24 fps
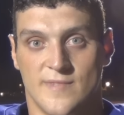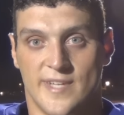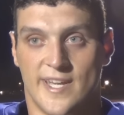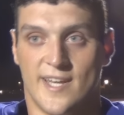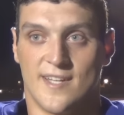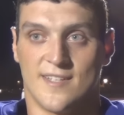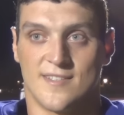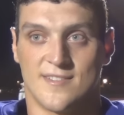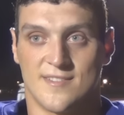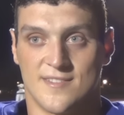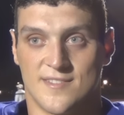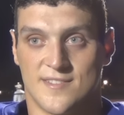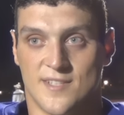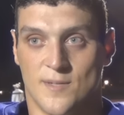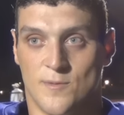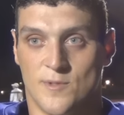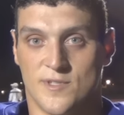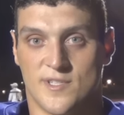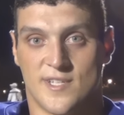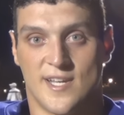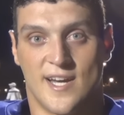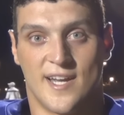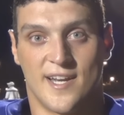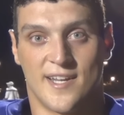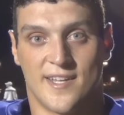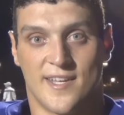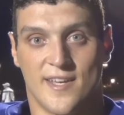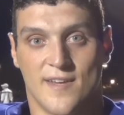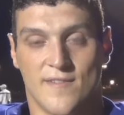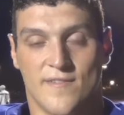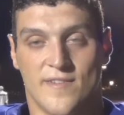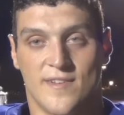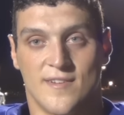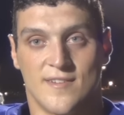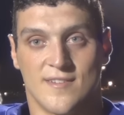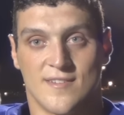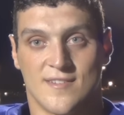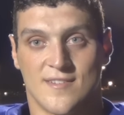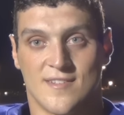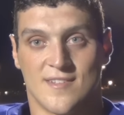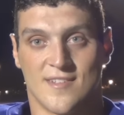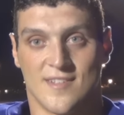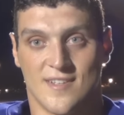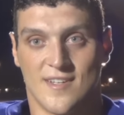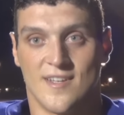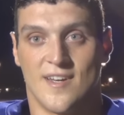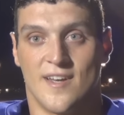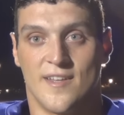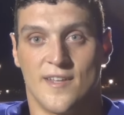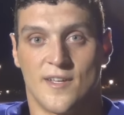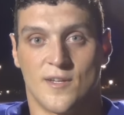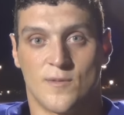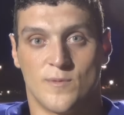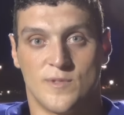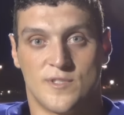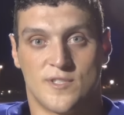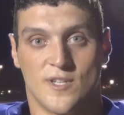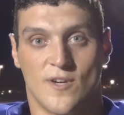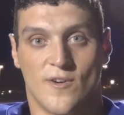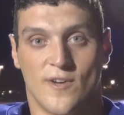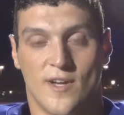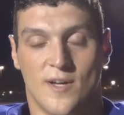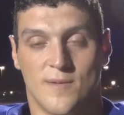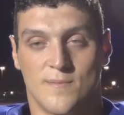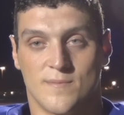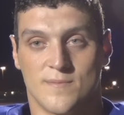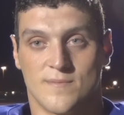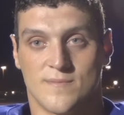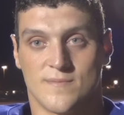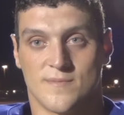Yeah, someone's got to give, and I think we showed up.